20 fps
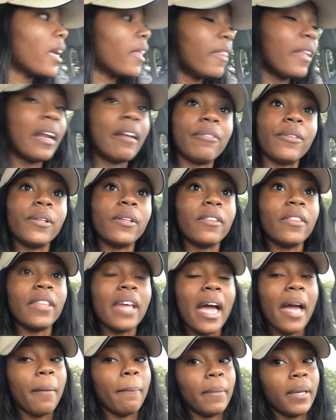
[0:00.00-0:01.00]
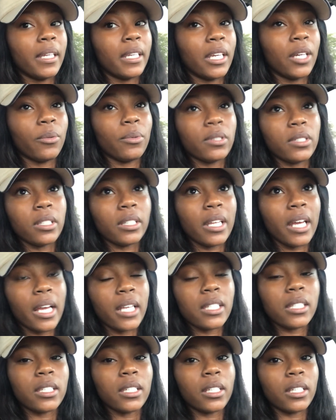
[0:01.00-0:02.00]
Then after that meeting, which
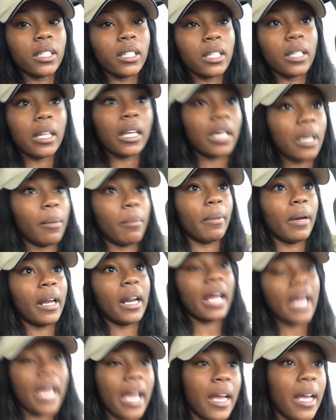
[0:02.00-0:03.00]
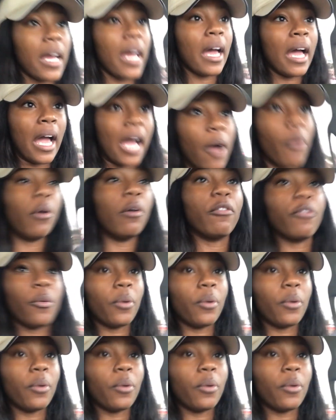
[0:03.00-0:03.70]
lasted about an hour and